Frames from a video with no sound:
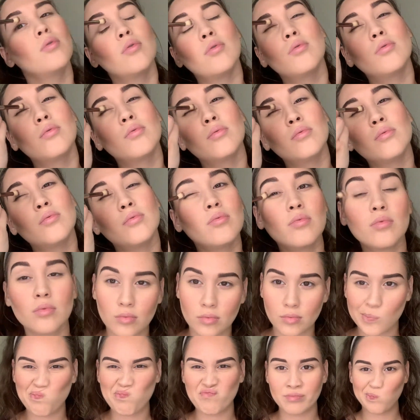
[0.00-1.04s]
Lust in
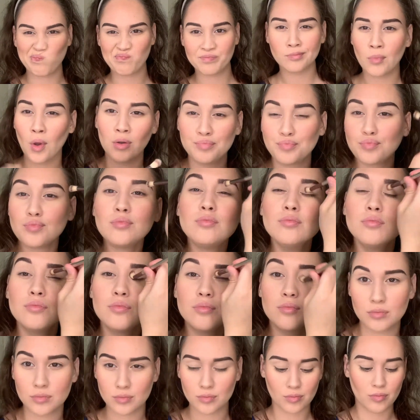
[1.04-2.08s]
the shade Buff It
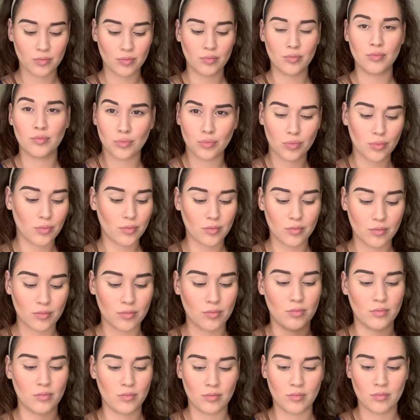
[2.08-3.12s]
Out.
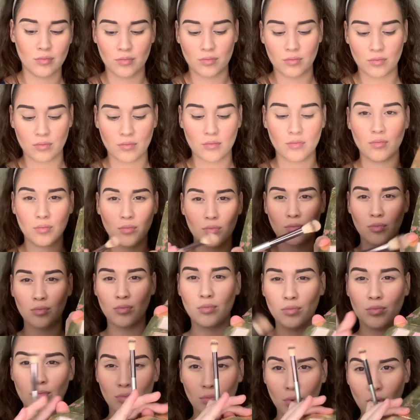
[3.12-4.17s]
This is the first shade I'm